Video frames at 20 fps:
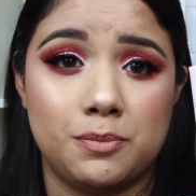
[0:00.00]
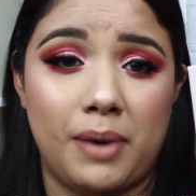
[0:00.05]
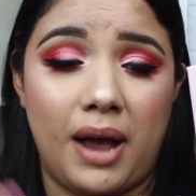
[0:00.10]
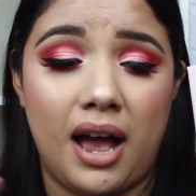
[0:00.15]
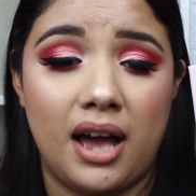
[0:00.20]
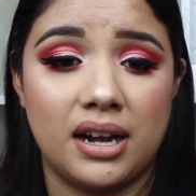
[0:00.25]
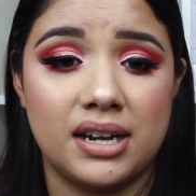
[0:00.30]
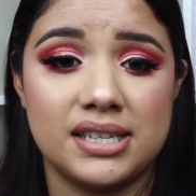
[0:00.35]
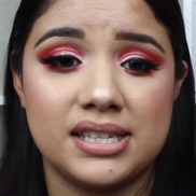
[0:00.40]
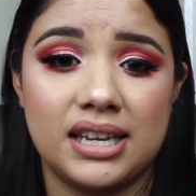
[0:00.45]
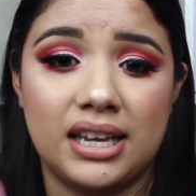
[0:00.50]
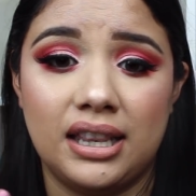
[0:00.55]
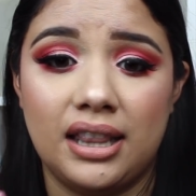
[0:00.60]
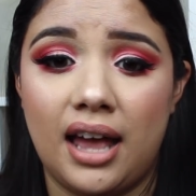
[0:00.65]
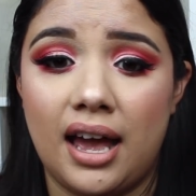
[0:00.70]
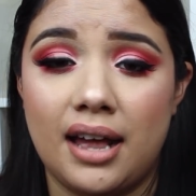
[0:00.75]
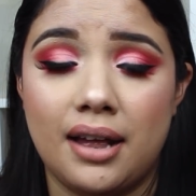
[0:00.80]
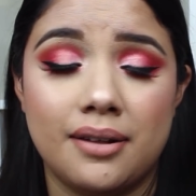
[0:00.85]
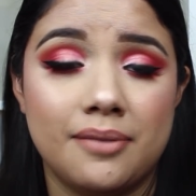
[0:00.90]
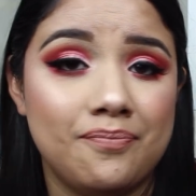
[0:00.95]
But honestly, a
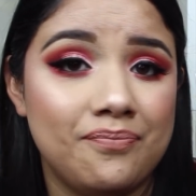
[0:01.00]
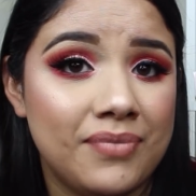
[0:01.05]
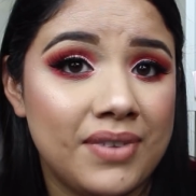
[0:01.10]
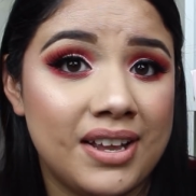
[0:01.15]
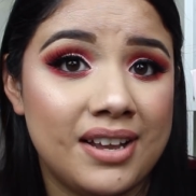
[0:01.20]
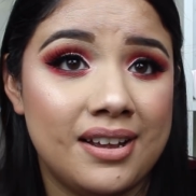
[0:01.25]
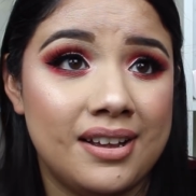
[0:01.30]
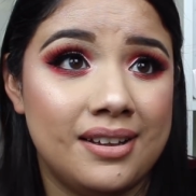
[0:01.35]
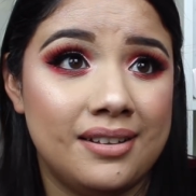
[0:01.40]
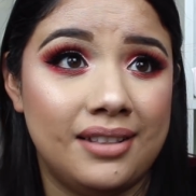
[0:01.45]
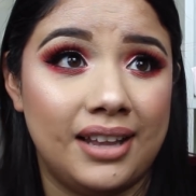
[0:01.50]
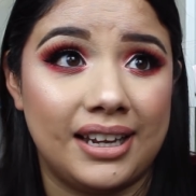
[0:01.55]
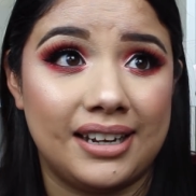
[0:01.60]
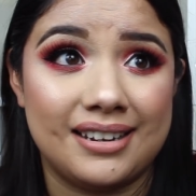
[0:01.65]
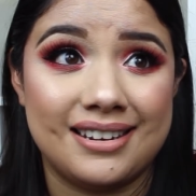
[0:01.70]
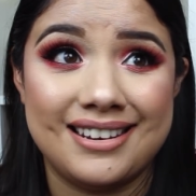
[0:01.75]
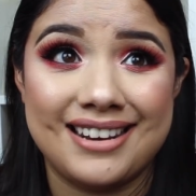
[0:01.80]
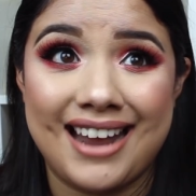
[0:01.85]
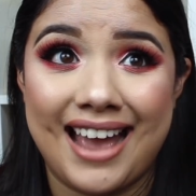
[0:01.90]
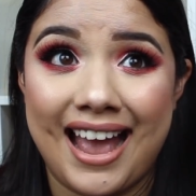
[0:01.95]
lot,
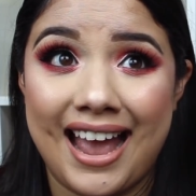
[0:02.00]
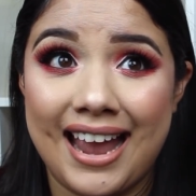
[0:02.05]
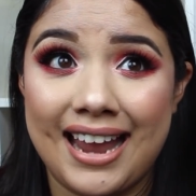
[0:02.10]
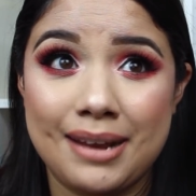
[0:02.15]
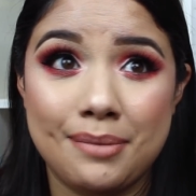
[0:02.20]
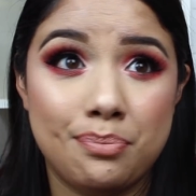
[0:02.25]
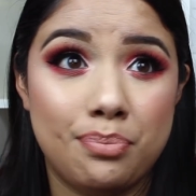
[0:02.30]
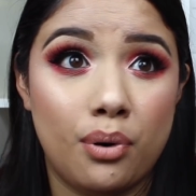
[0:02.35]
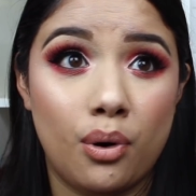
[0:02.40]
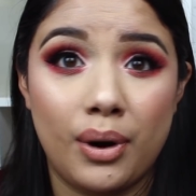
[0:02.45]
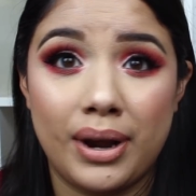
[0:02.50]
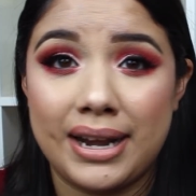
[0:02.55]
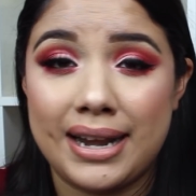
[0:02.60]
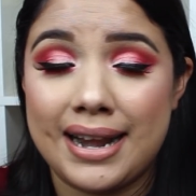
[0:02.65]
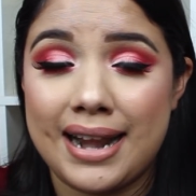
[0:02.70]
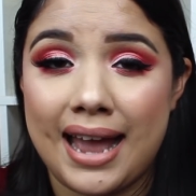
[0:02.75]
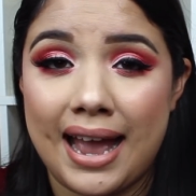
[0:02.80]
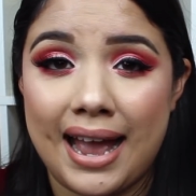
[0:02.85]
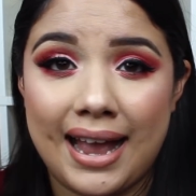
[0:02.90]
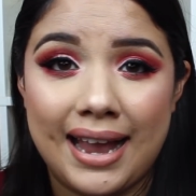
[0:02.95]
like
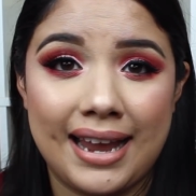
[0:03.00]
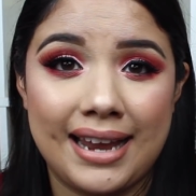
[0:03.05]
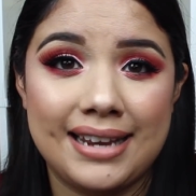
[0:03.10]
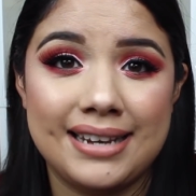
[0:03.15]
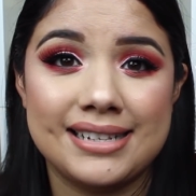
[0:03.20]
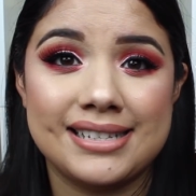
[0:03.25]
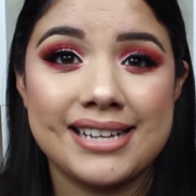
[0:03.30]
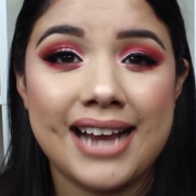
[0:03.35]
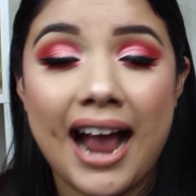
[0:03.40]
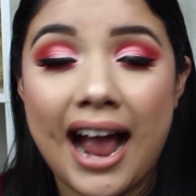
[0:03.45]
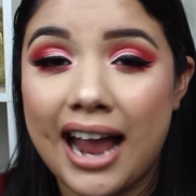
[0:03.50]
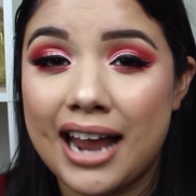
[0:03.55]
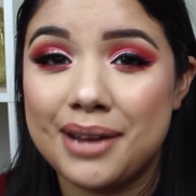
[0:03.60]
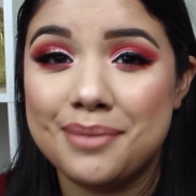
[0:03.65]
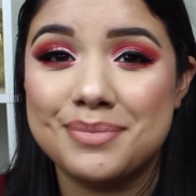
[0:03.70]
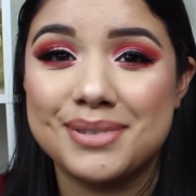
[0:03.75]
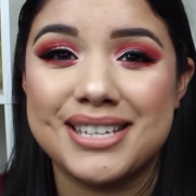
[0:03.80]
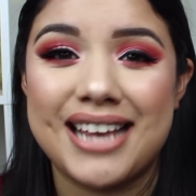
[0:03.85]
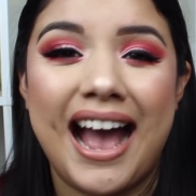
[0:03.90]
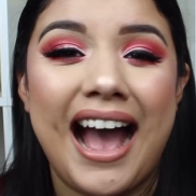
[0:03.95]
9.9
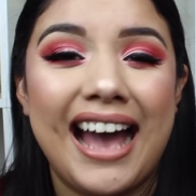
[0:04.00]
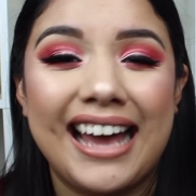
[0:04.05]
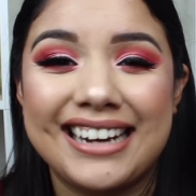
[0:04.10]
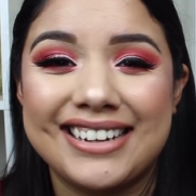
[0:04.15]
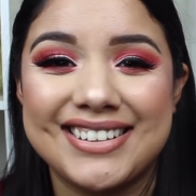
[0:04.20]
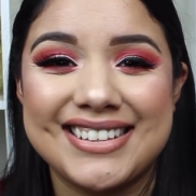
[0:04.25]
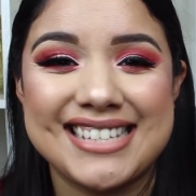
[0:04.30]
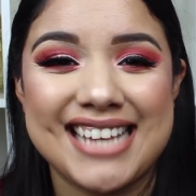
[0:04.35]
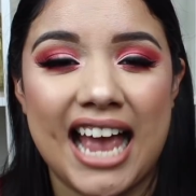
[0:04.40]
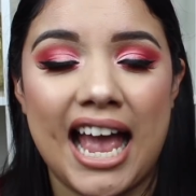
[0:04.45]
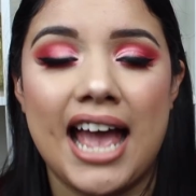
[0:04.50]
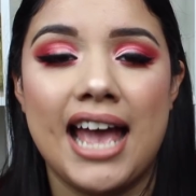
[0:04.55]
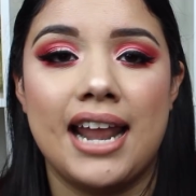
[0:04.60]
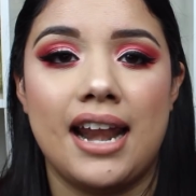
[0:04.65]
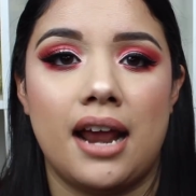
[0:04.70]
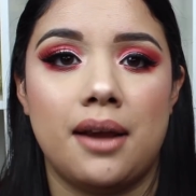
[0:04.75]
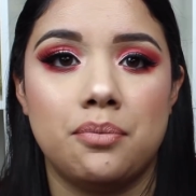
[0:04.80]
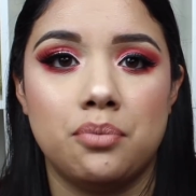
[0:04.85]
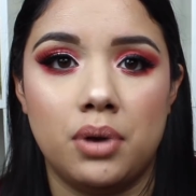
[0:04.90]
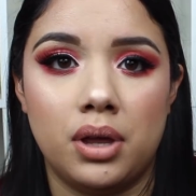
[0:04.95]
times out of
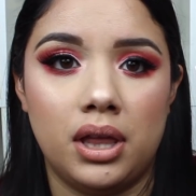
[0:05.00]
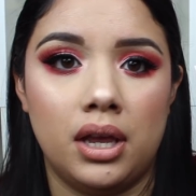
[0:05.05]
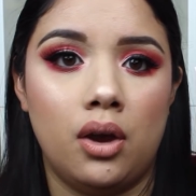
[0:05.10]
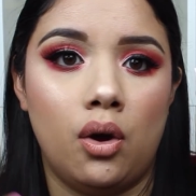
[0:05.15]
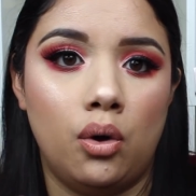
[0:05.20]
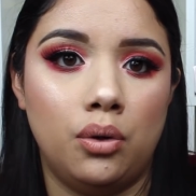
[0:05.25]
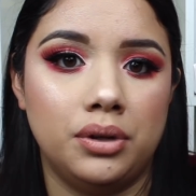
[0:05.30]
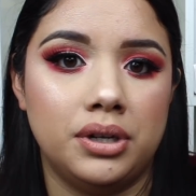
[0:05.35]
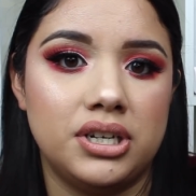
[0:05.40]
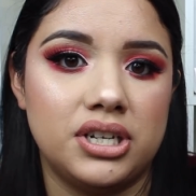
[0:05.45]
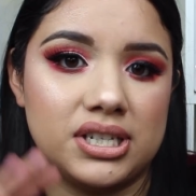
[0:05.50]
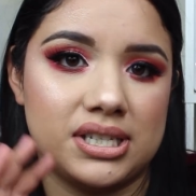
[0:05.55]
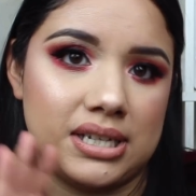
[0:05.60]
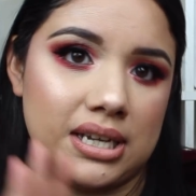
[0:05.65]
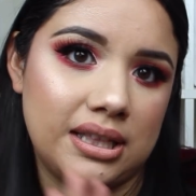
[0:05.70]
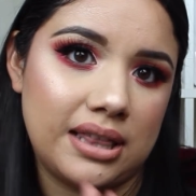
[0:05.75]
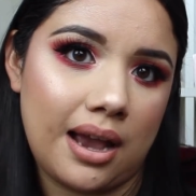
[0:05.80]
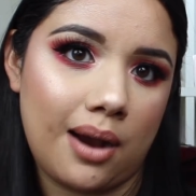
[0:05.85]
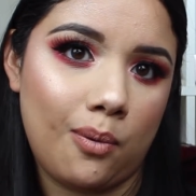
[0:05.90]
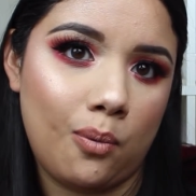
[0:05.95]
10, I really only just
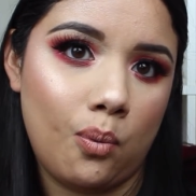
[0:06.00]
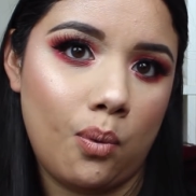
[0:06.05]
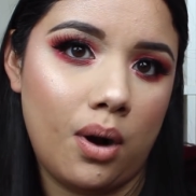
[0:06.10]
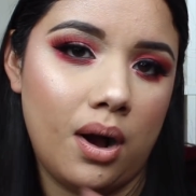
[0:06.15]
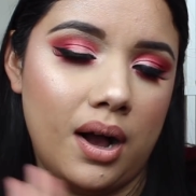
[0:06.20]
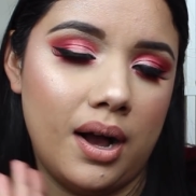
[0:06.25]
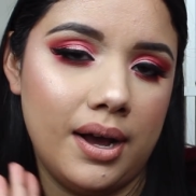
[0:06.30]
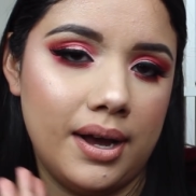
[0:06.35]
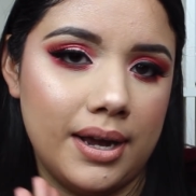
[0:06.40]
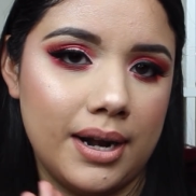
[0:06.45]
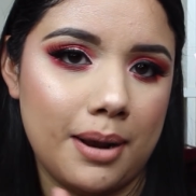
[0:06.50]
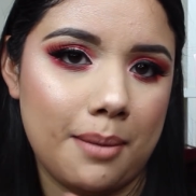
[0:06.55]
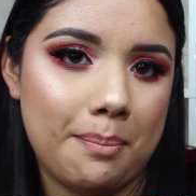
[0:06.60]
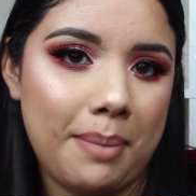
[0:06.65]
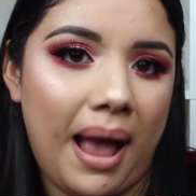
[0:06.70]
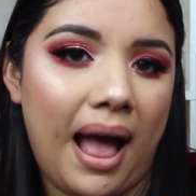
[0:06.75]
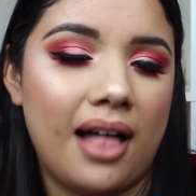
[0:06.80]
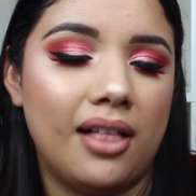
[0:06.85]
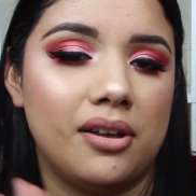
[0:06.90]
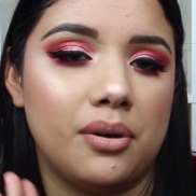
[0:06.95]
need that one
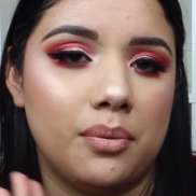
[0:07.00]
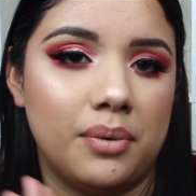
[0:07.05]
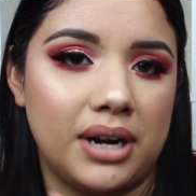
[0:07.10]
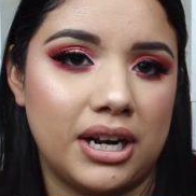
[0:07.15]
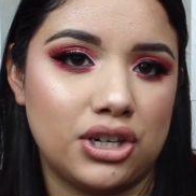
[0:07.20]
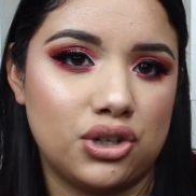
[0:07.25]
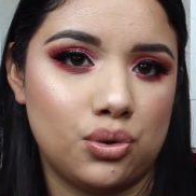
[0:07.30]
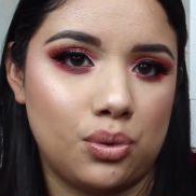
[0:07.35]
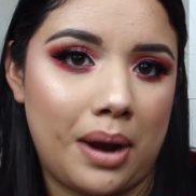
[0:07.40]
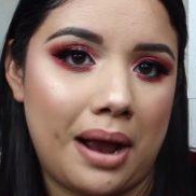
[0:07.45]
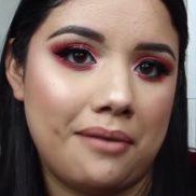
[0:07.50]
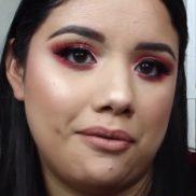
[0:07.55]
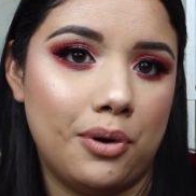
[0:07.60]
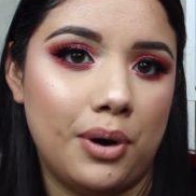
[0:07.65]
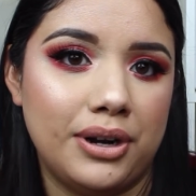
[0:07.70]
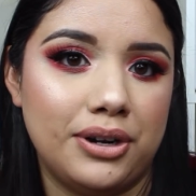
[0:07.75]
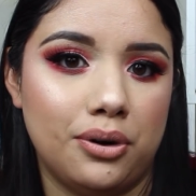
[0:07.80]
palette when I travel.